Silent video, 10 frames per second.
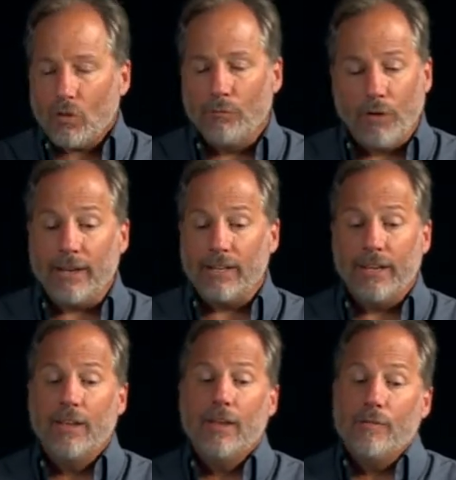Finally,
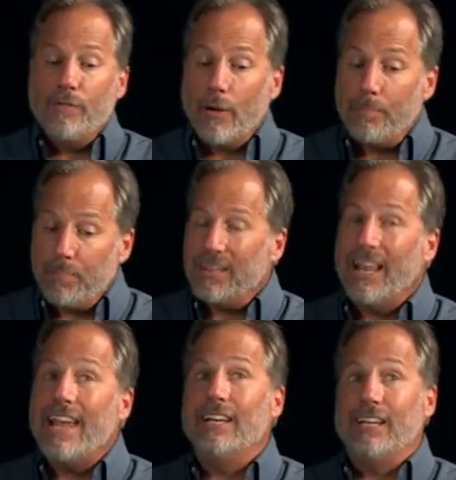very
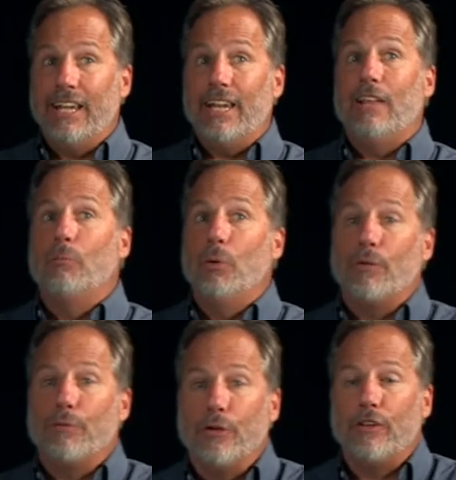plainly in the book
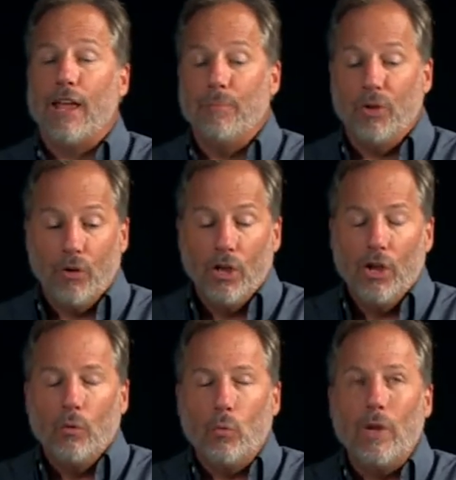of 1 Samuel,
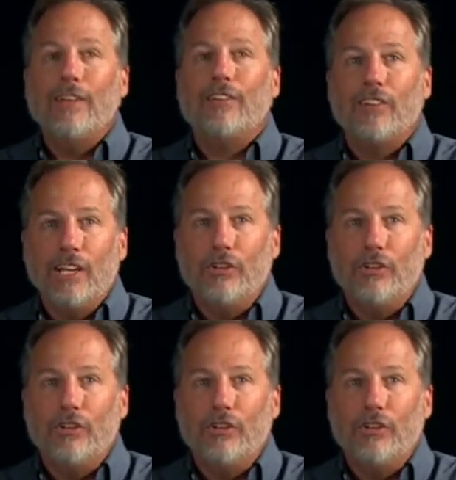we see